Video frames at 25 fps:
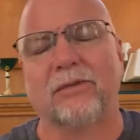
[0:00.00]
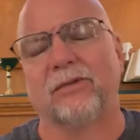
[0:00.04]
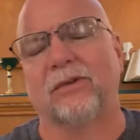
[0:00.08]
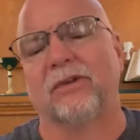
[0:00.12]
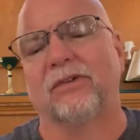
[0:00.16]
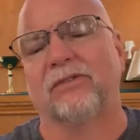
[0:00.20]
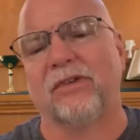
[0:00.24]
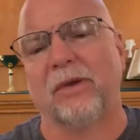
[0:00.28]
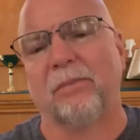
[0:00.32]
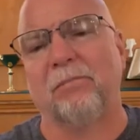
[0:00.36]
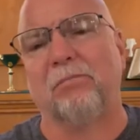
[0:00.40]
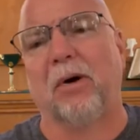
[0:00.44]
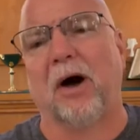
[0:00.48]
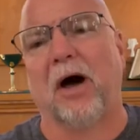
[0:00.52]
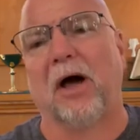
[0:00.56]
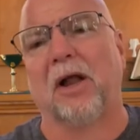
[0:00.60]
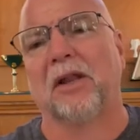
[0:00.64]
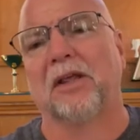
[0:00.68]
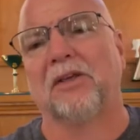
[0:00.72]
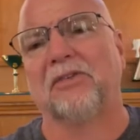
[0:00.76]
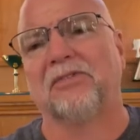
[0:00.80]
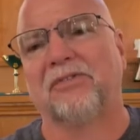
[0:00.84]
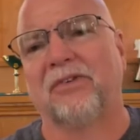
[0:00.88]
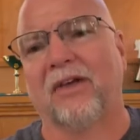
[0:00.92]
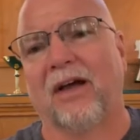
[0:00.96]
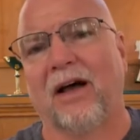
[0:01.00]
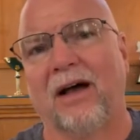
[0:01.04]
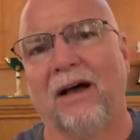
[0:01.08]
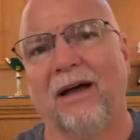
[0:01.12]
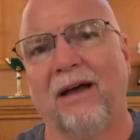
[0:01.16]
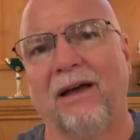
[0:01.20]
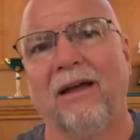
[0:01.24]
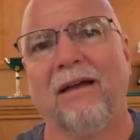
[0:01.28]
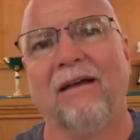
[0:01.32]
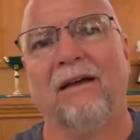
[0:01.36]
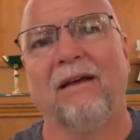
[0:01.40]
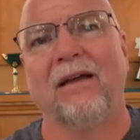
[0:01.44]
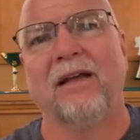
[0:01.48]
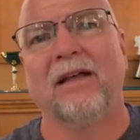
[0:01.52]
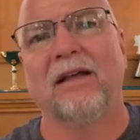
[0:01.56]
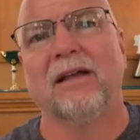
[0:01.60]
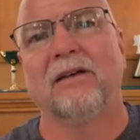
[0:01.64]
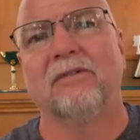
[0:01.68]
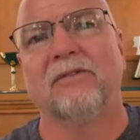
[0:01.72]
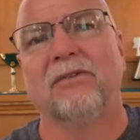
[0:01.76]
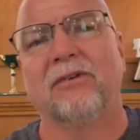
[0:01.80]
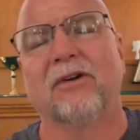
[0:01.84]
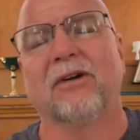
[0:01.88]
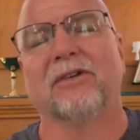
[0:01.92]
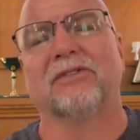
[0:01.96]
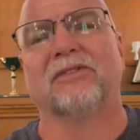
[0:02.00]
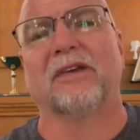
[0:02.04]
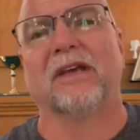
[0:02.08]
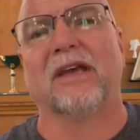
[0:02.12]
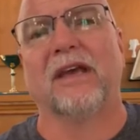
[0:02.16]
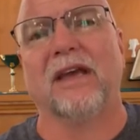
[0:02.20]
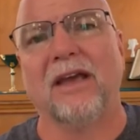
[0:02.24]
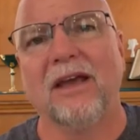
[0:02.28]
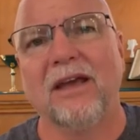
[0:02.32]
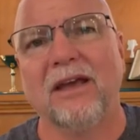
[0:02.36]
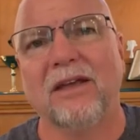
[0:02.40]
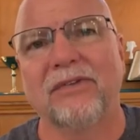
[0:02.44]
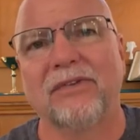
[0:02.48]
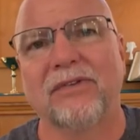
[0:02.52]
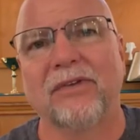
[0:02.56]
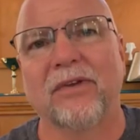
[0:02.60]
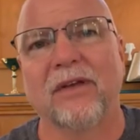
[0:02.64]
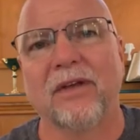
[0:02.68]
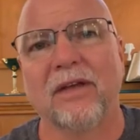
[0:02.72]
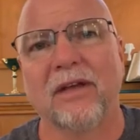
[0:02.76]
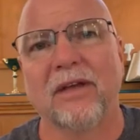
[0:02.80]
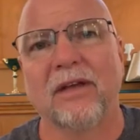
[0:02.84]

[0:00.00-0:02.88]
I was going to say poli-sci for us geeks.